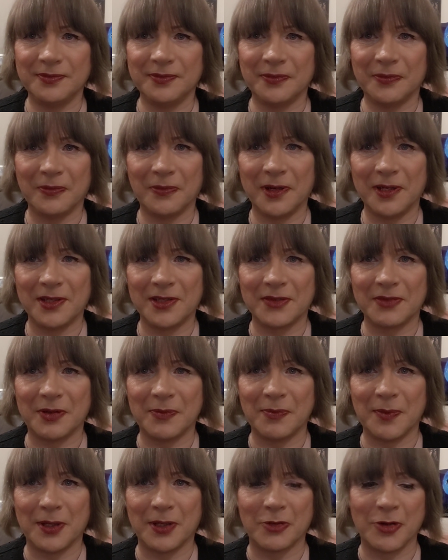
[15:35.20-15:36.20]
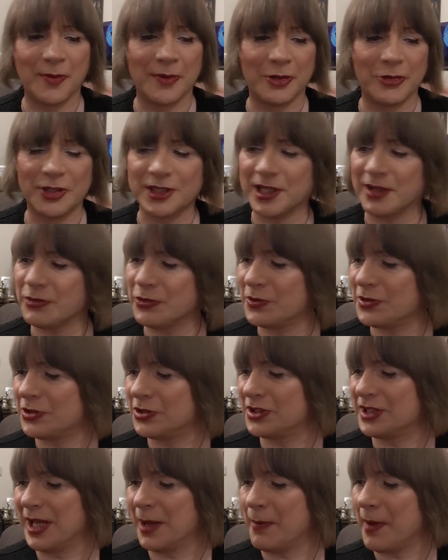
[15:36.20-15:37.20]
read something a bit grim and gritty afterwards,
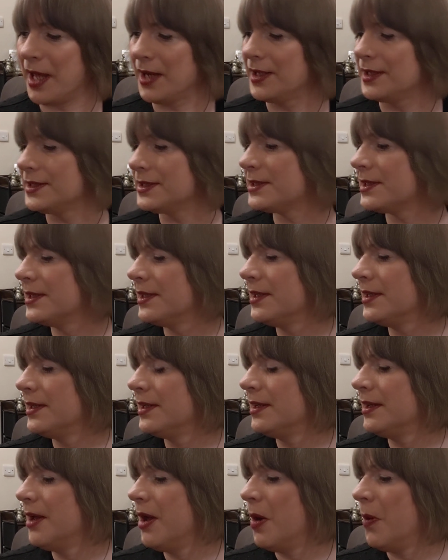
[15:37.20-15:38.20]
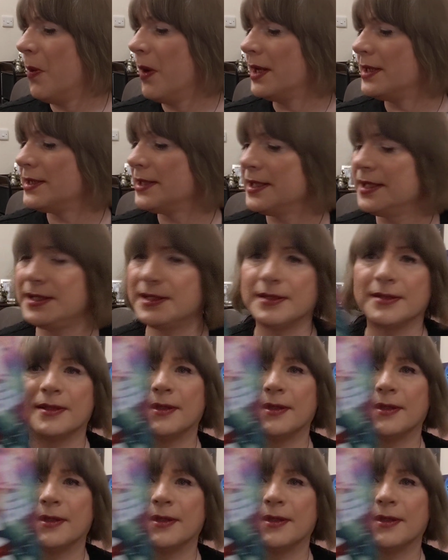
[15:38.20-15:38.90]
just get balance. Whereas this,